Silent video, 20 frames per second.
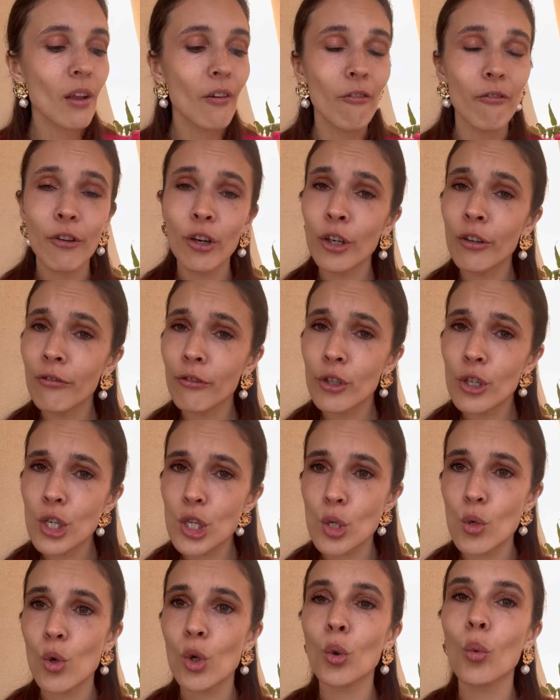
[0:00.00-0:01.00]
Very, very
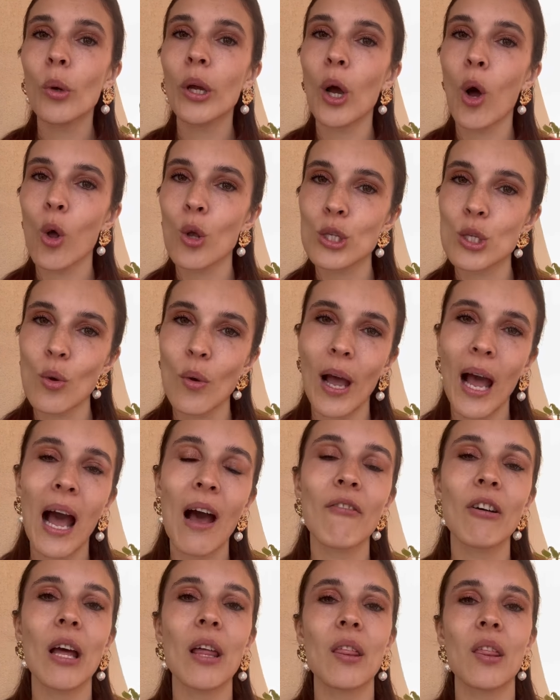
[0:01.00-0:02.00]
soon, we also
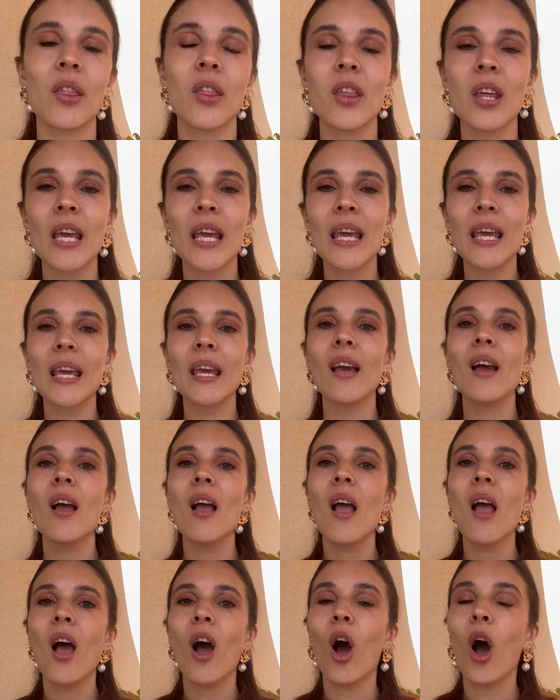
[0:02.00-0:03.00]
have the
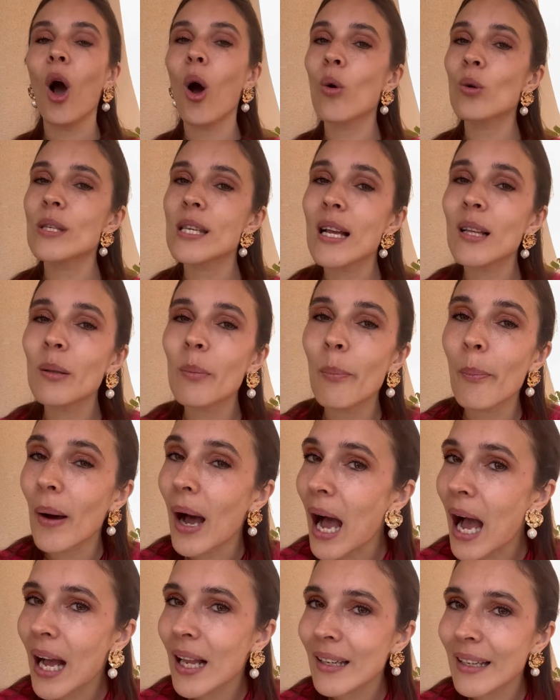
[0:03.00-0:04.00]
Hotel
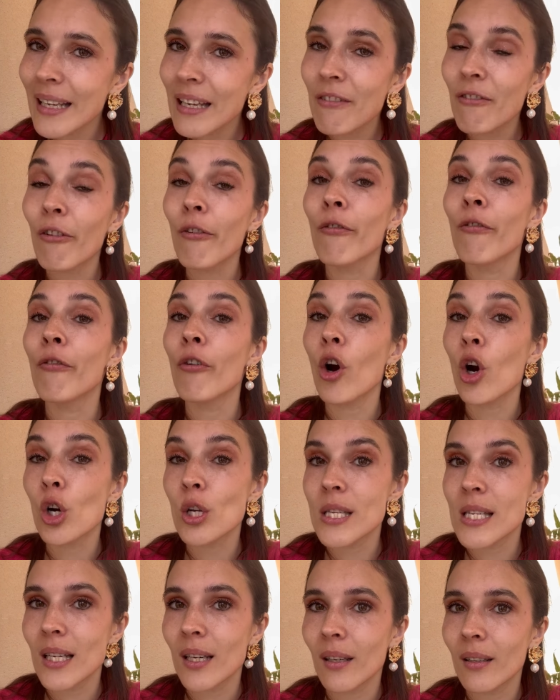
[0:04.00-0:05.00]
Bali
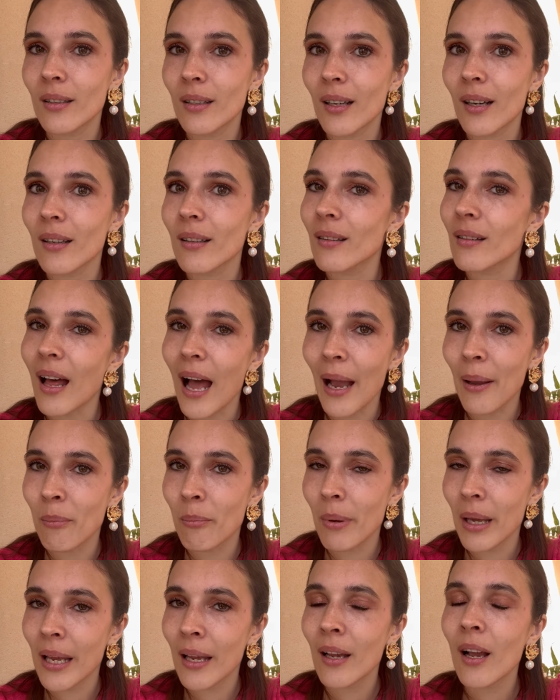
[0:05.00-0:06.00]
vertical
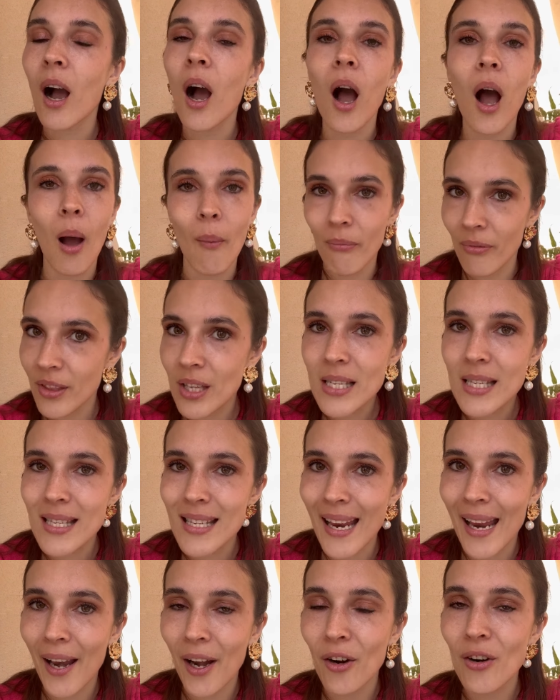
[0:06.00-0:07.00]
climbing up the
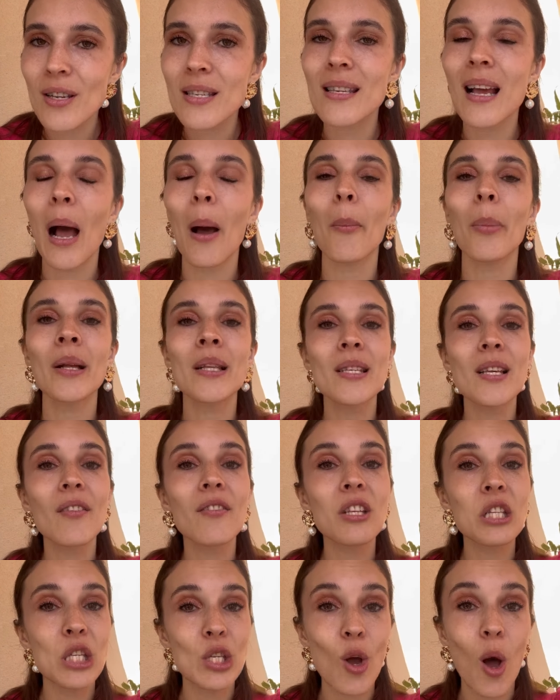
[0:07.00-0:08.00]
stairs, up until
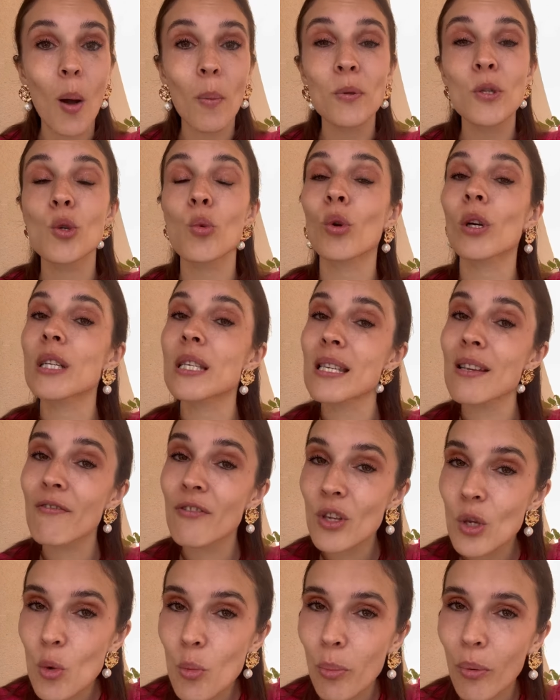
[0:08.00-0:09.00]
the top towards the
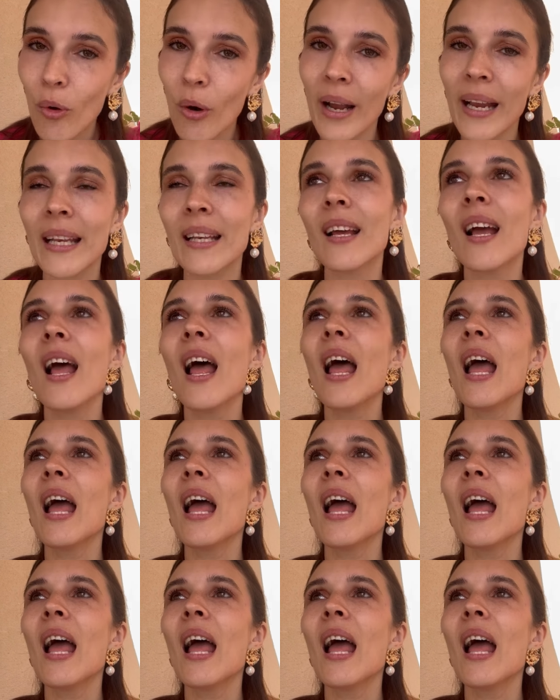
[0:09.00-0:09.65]
viewpoint.